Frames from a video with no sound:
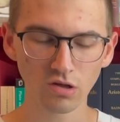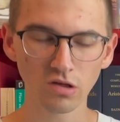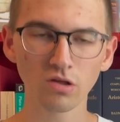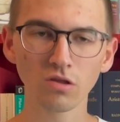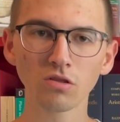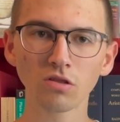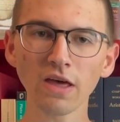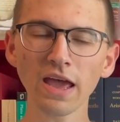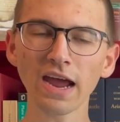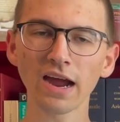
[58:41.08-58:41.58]

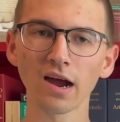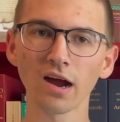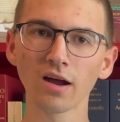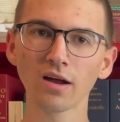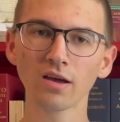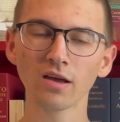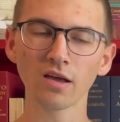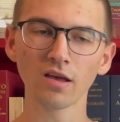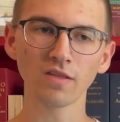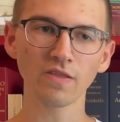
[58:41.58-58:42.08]
there.
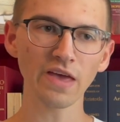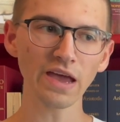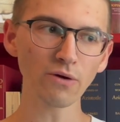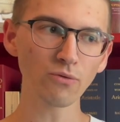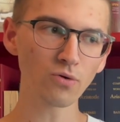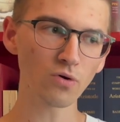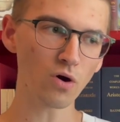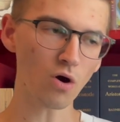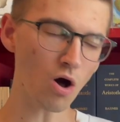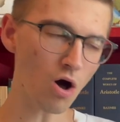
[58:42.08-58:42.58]
They
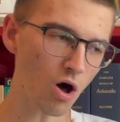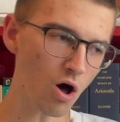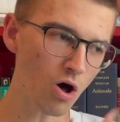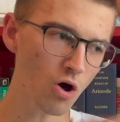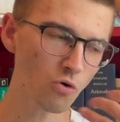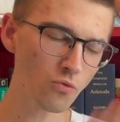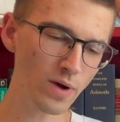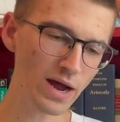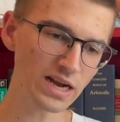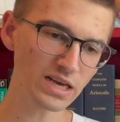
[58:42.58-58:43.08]
were
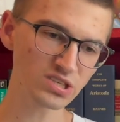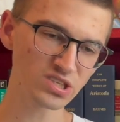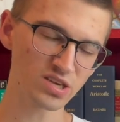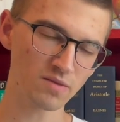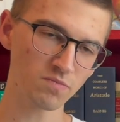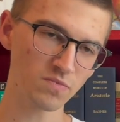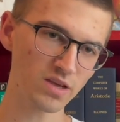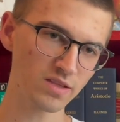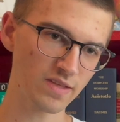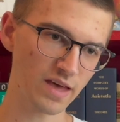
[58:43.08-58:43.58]
already
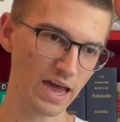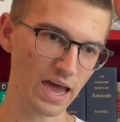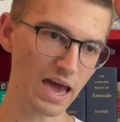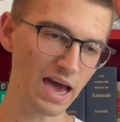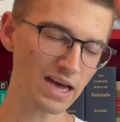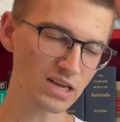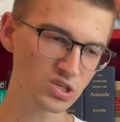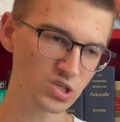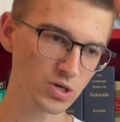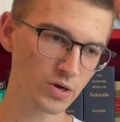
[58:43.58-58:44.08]
something that
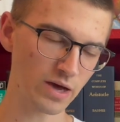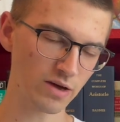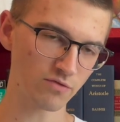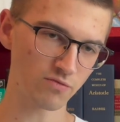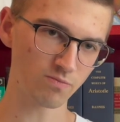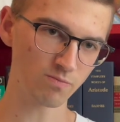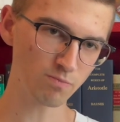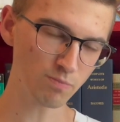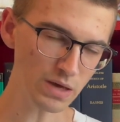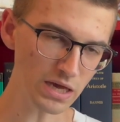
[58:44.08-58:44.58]
had to have
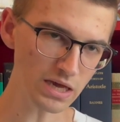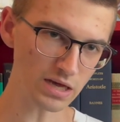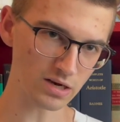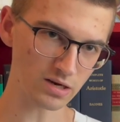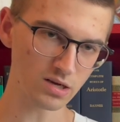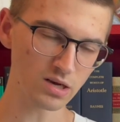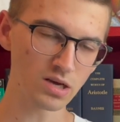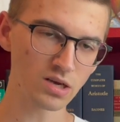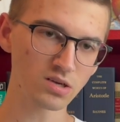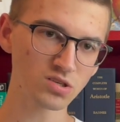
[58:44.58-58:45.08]

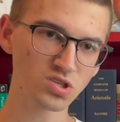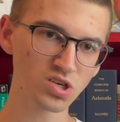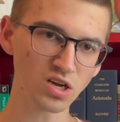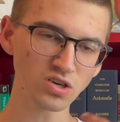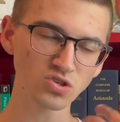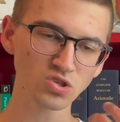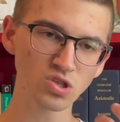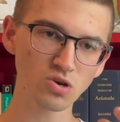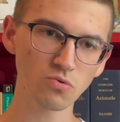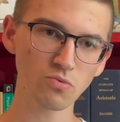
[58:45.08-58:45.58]
been
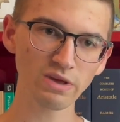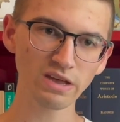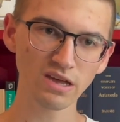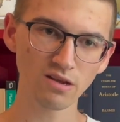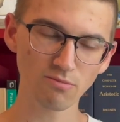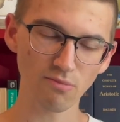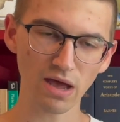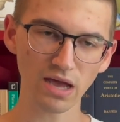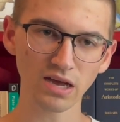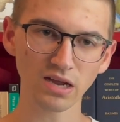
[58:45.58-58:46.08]
such that we
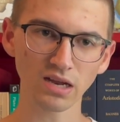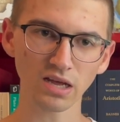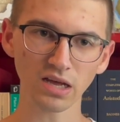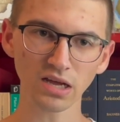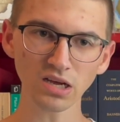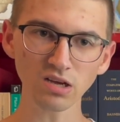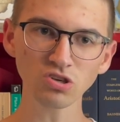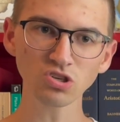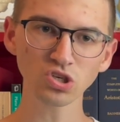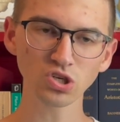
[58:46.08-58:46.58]
can make an
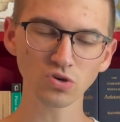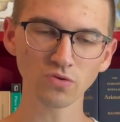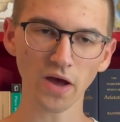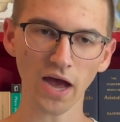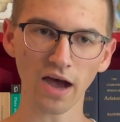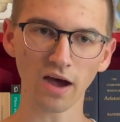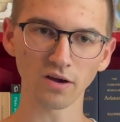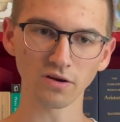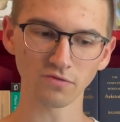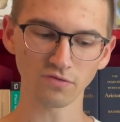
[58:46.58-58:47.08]
issue
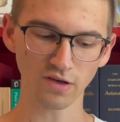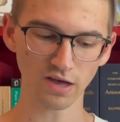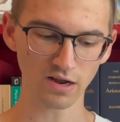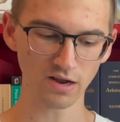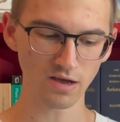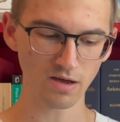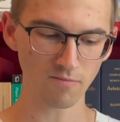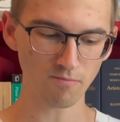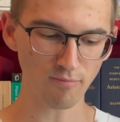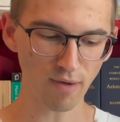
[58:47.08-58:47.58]
out of it
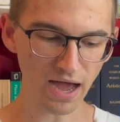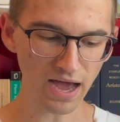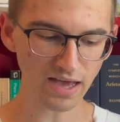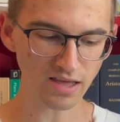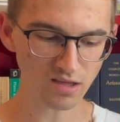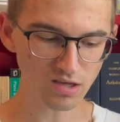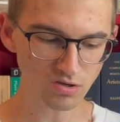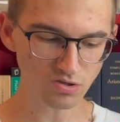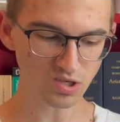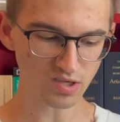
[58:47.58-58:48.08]
by
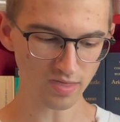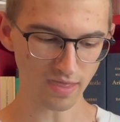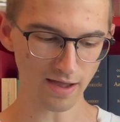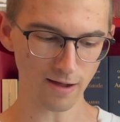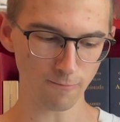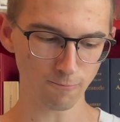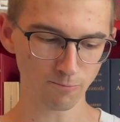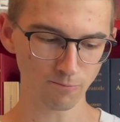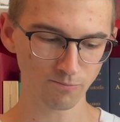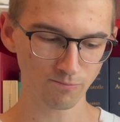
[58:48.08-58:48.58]
using them.
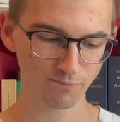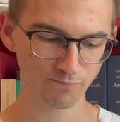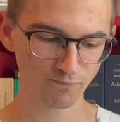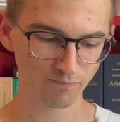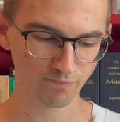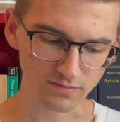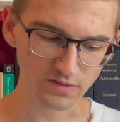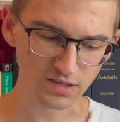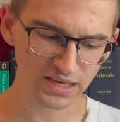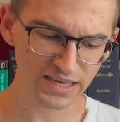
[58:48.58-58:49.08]

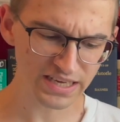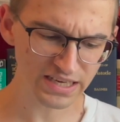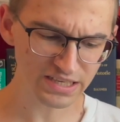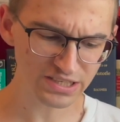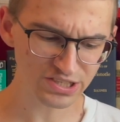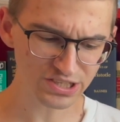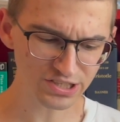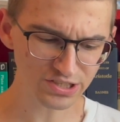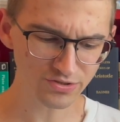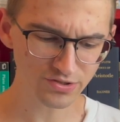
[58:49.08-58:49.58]
He
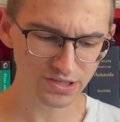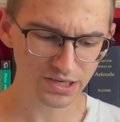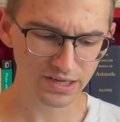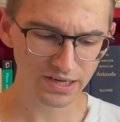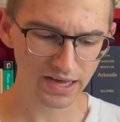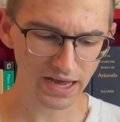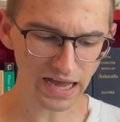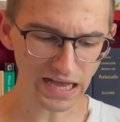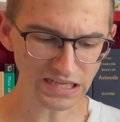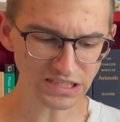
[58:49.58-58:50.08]
continues,
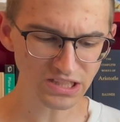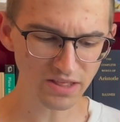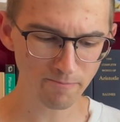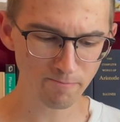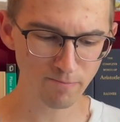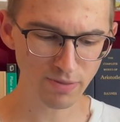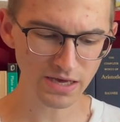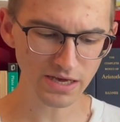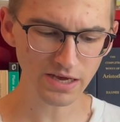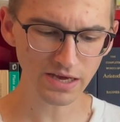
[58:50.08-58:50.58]
as the
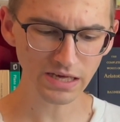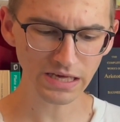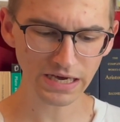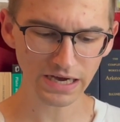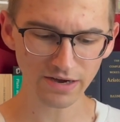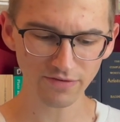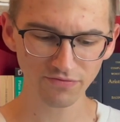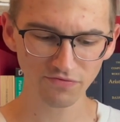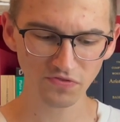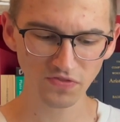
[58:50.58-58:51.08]
being
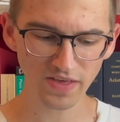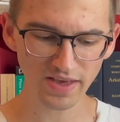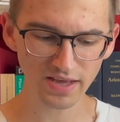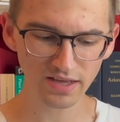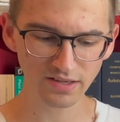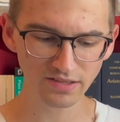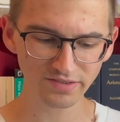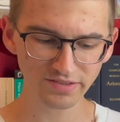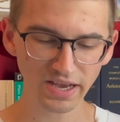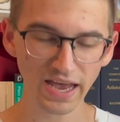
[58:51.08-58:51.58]
of
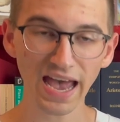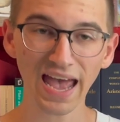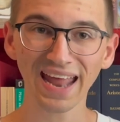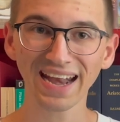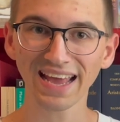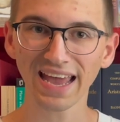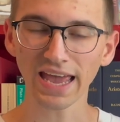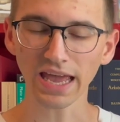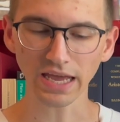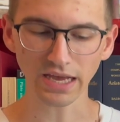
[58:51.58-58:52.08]
things
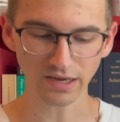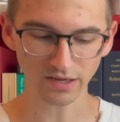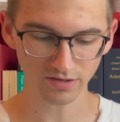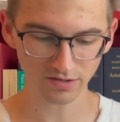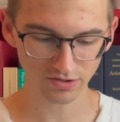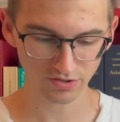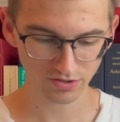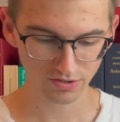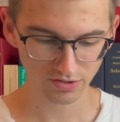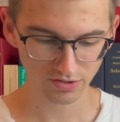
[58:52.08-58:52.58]
at hand,